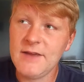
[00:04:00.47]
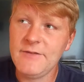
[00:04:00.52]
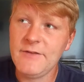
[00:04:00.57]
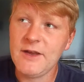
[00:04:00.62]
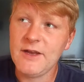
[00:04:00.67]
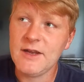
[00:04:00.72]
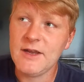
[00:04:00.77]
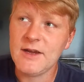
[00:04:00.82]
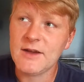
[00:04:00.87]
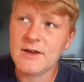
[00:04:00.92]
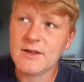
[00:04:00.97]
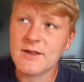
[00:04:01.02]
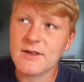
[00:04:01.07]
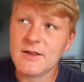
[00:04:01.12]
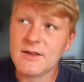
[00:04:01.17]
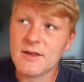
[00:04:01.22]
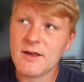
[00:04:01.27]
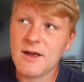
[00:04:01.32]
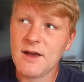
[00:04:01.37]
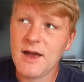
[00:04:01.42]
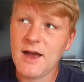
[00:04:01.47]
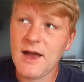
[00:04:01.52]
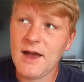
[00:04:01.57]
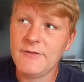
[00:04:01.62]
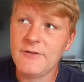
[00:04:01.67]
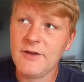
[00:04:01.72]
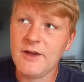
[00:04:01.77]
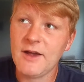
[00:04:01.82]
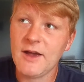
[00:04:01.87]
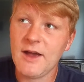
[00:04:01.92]
Nicks
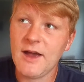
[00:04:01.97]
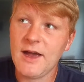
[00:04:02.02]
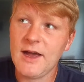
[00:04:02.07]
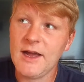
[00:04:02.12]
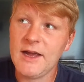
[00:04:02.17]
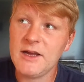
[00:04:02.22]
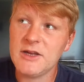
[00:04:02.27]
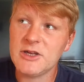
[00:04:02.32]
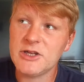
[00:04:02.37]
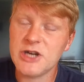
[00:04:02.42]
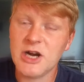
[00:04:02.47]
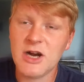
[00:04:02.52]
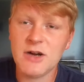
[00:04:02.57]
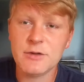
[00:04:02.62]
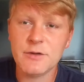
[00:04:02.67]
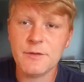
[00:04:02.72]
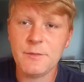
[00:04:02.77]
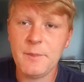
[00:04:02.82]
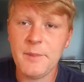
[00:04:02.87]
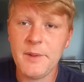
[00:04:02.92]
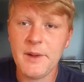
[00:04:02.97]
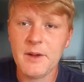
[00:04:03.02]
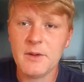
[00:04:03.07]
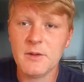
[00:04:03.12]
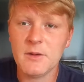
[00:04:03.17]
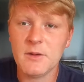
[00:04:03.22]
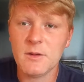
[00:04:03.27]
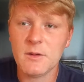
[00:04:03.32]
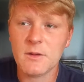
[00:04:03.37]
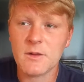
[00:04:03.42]
having a jar of
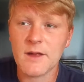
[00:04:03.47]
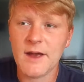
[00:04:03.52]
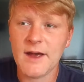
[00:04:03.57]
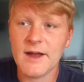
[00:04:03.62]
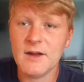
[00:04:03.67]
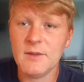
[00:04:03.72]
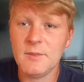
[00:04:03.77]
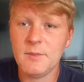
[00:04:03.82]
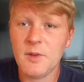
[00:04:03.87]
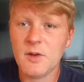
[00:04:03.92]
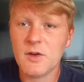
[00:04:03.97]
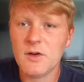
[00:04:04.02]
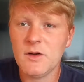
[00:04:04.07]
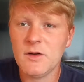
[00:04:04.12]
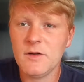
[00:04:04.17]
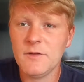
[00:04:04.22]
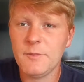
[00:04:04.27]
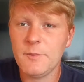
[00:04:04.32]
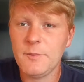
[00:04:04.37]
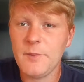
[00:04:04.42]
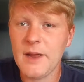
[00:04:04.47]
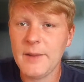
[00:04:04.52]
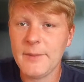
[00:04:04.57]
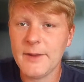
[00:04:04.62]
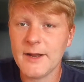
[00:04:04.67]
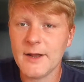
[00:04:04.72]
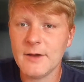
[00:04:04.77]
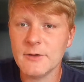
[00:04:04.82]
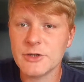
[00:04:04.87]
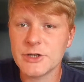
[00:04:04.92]
pickles and a bottle of baby
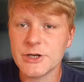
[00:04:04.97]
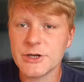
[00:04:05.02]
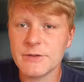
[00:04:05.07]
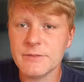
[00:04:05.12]
lotion.